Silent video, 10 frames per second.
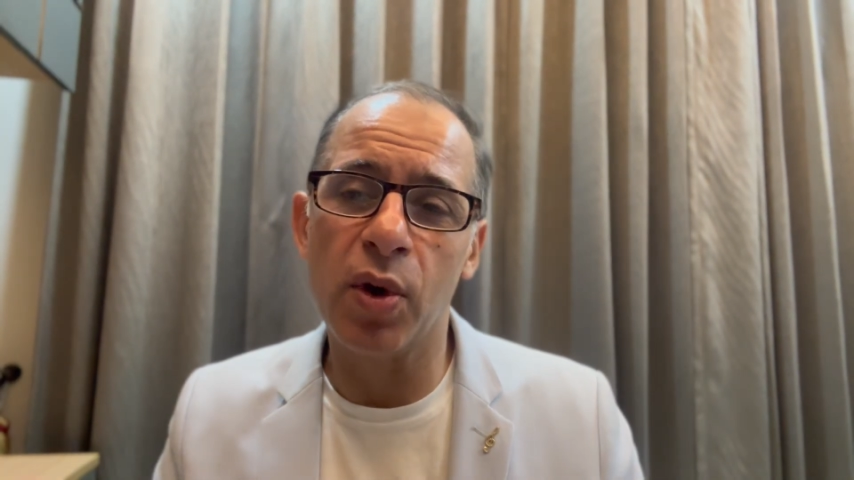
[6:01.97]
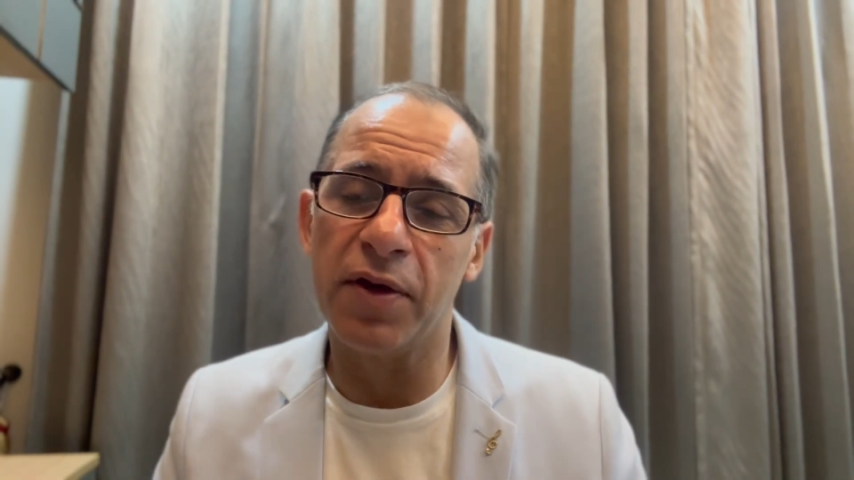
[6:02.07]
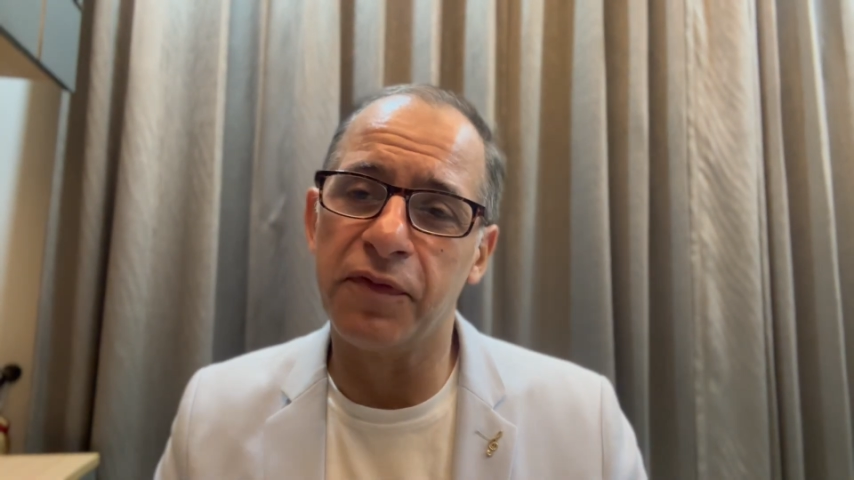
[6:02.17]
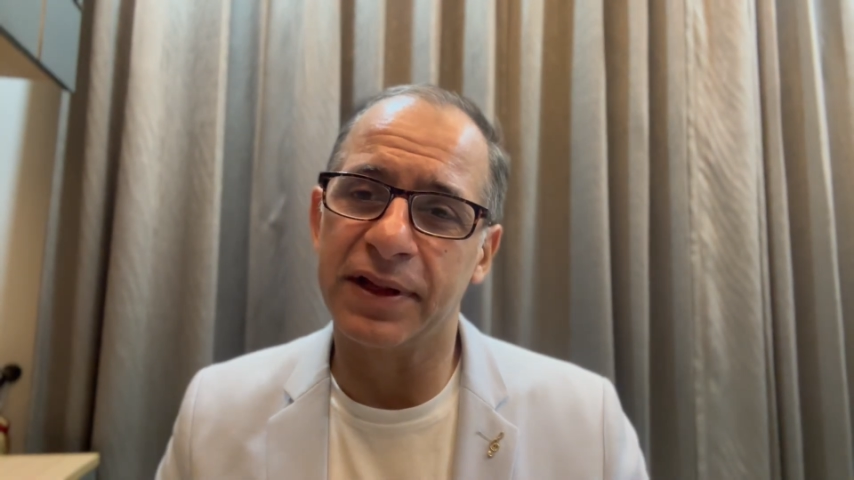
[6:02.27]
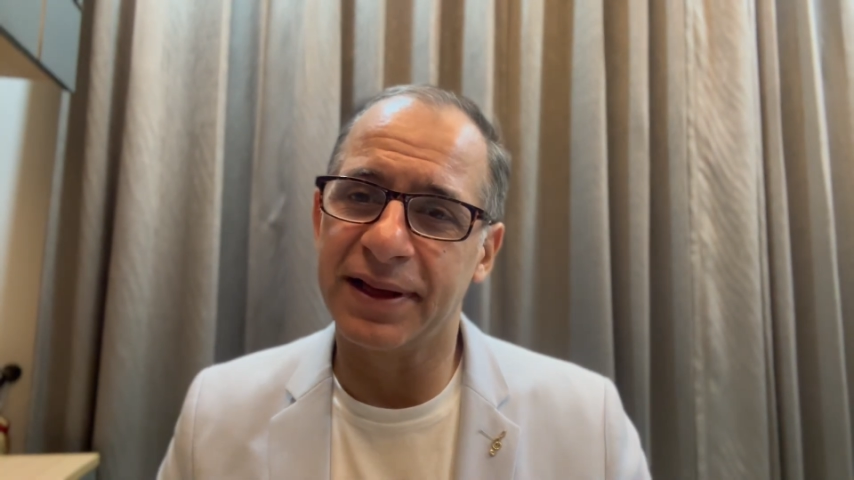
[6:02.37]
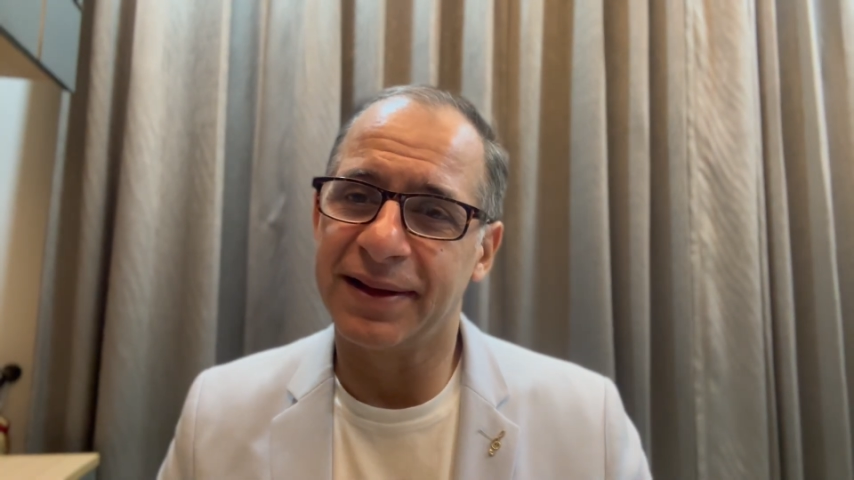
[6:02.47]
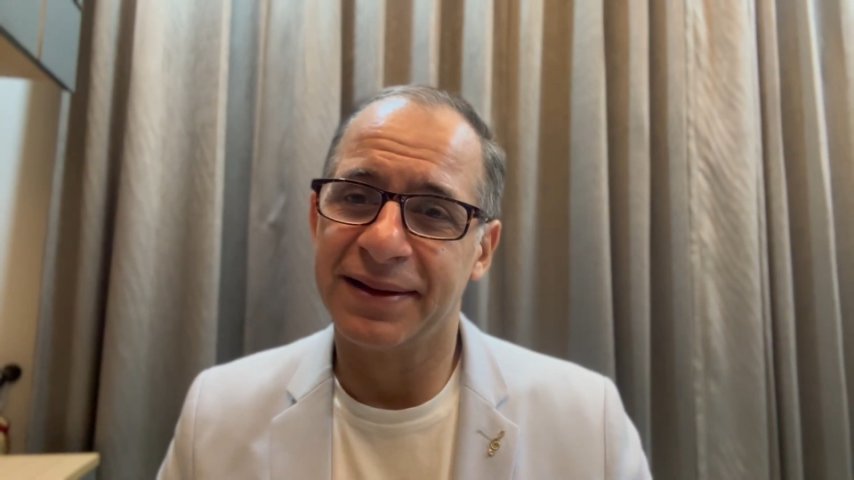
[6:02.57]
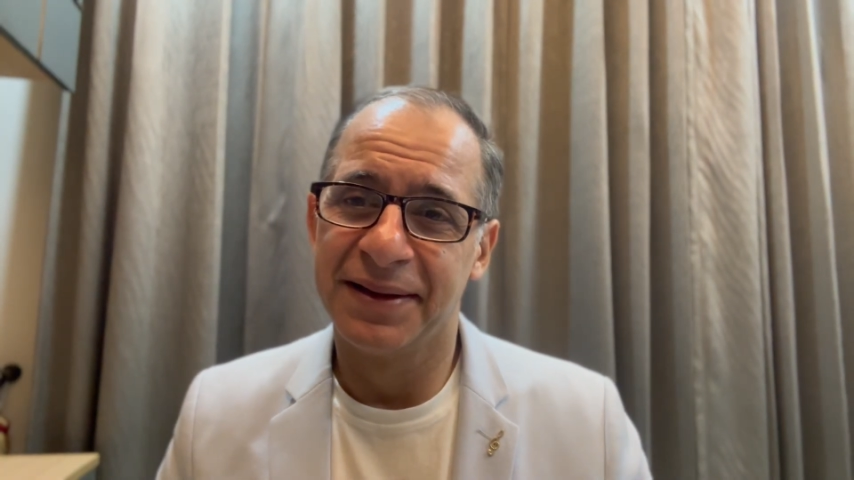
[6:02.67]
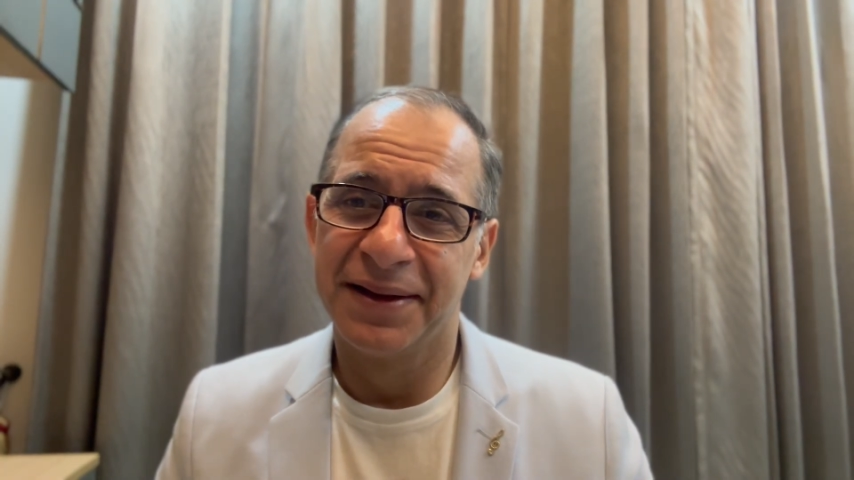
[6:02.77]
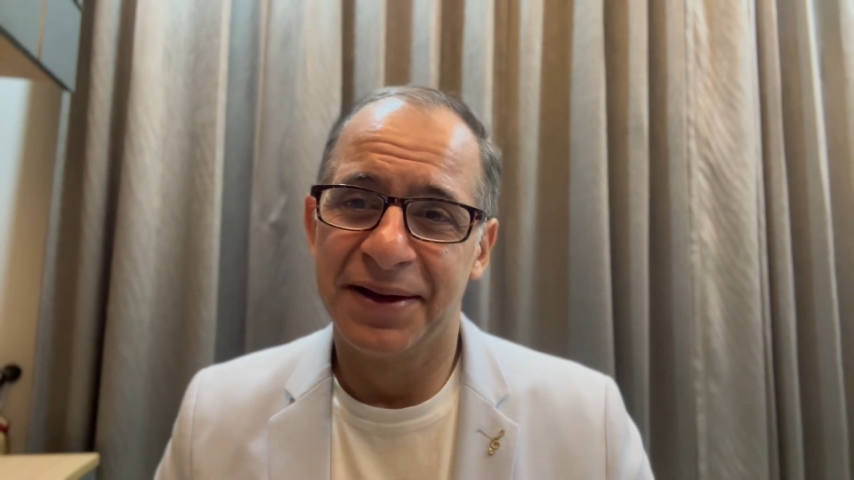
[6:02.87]
everything.
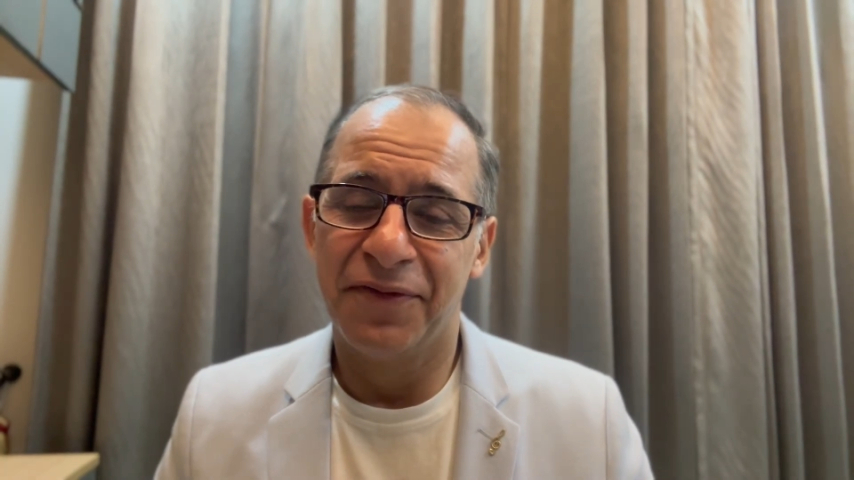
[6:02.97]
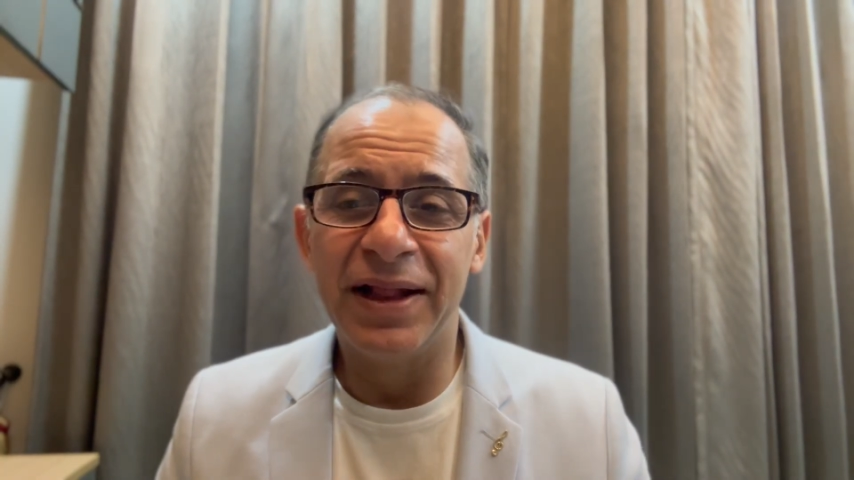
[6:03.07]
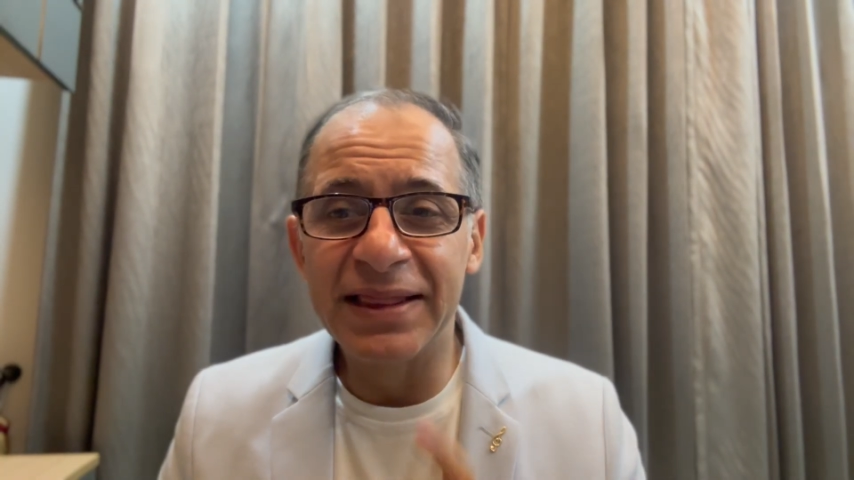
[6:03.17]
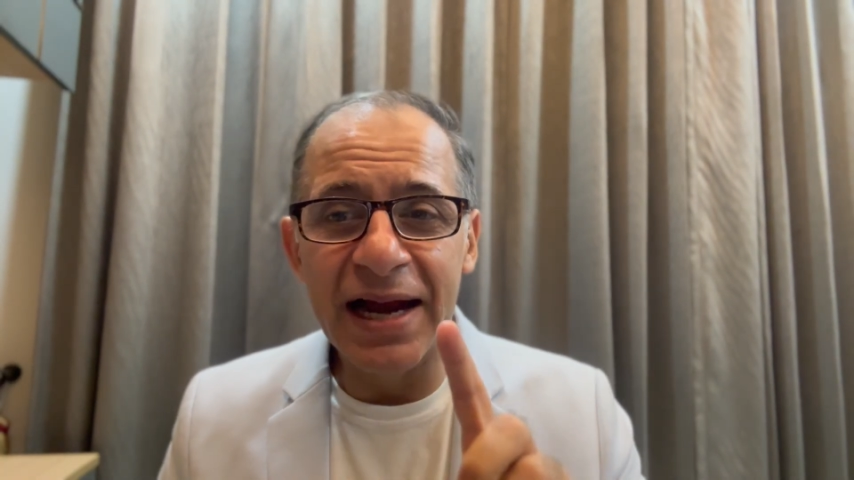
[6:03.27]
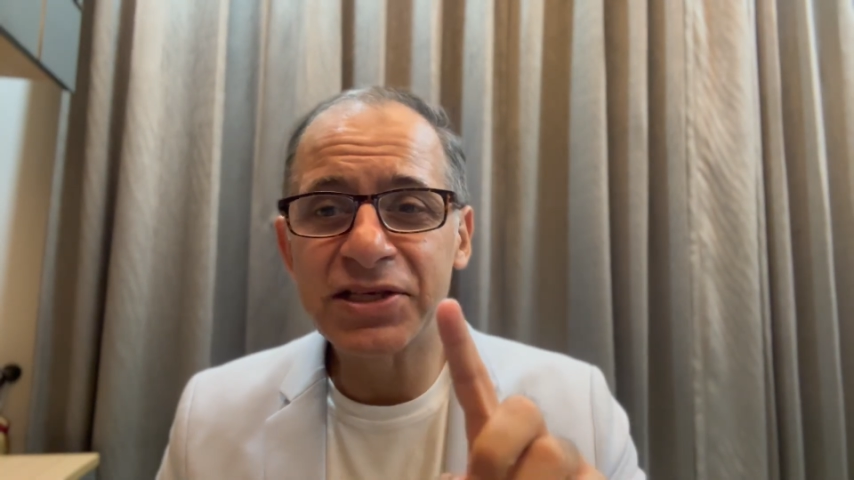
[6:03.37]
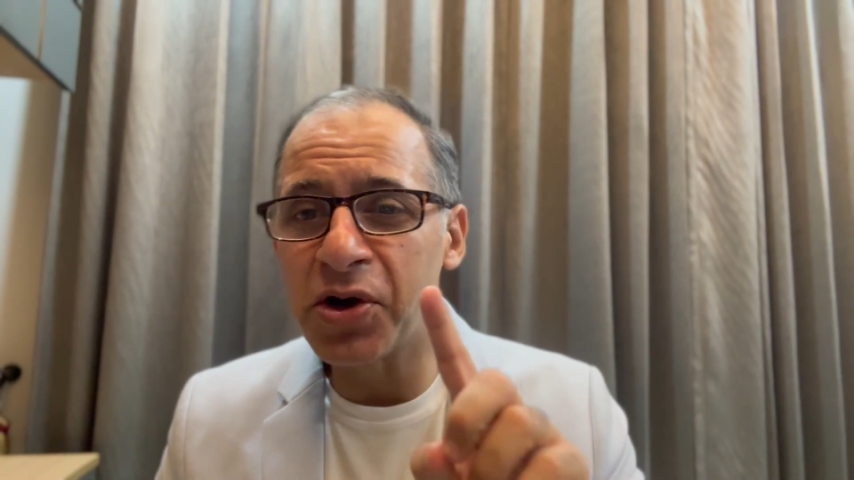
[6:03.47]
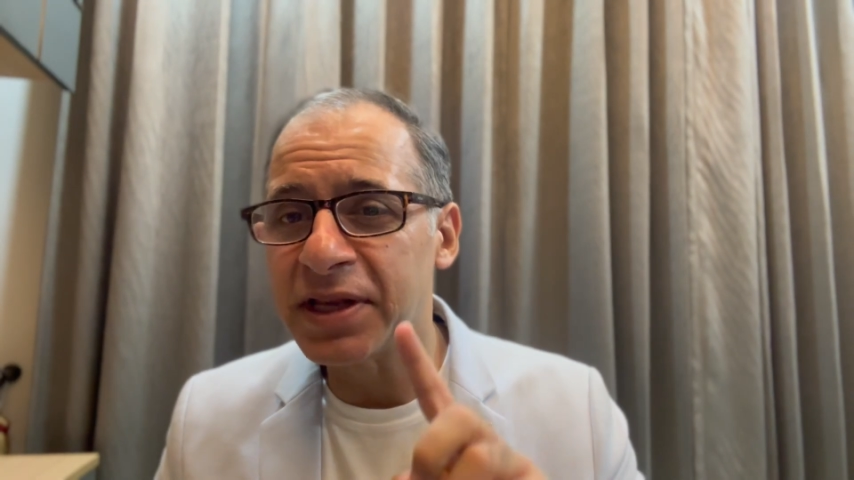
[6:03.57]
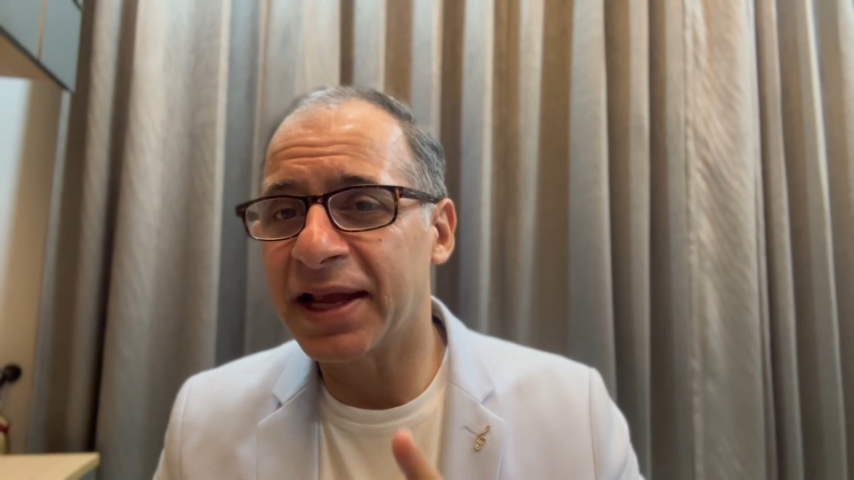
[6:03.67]
Well, that's not the